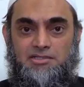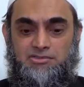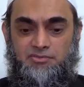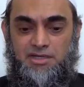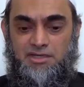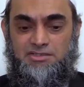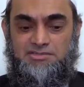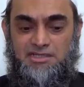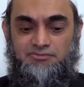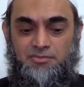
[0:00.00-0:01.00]
So we can
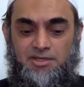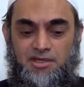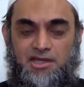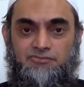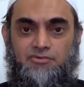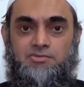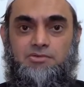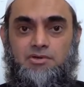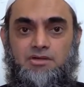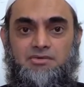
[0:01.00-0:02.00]
understand from here and from the
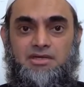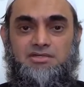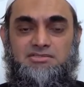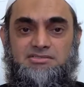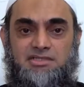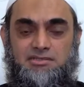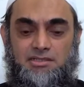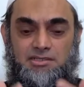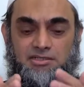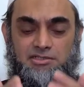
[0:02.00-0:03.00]
Quran, we can understand
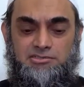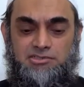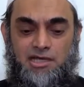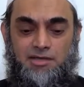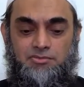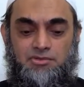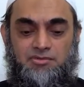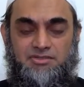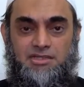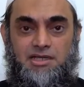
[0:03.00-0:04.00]
that each time you
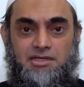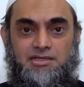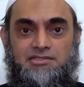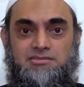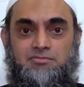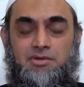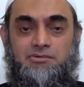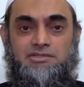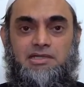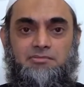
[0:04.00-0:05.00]
give a talaq, it's a
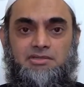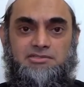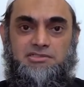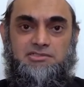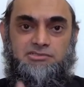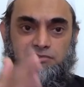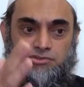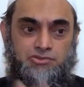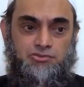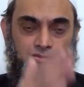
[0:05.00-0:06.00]
marratan means it's a
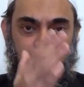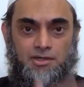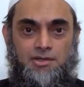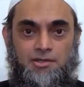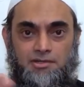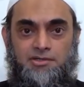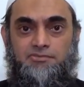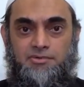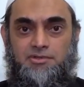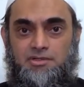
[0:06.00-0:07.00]
two
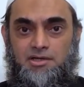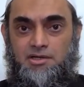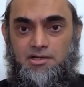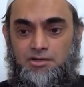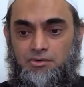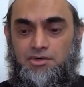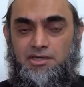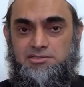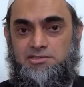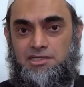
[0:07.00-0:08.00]
different uh,
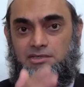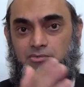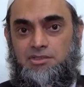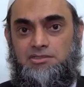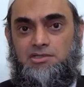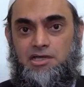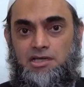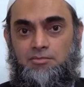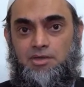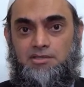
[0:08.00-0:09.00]
occasions, like one
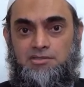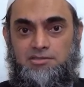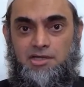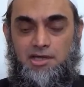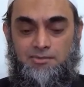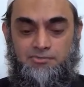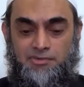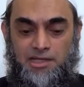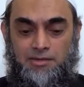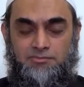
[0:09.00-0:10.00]
time and the time
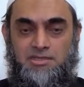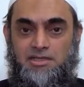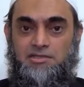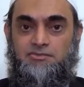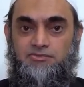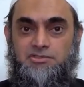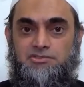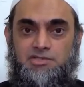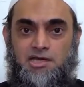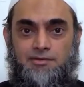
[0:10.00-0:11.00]
frame for the
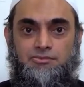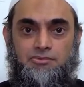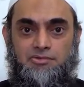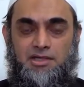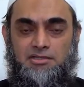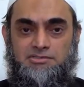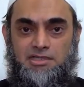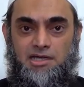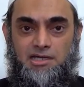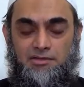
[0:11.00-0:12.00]
time to
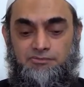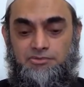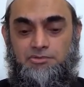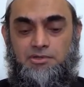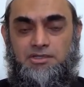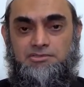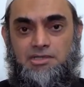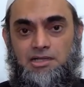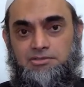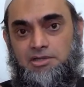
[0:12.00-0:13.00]
reconcile. If you do not
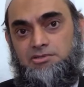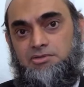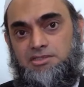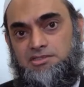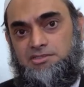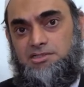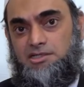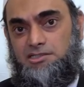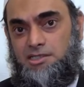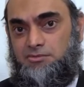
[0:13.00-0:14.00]
reconcile, then you can say
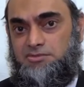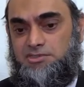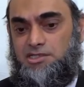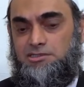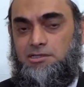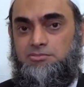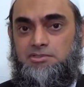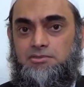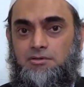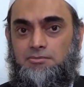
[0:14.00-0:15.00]
second time. If second time
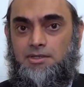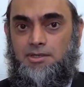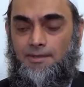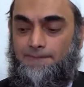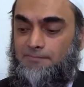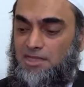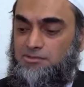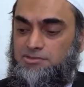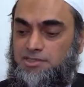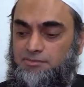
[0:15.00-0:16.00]
does not work,
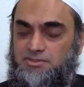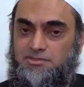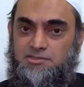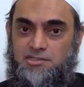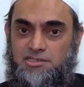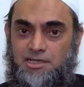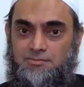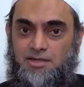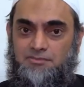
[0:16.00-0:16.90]
you say for the third time.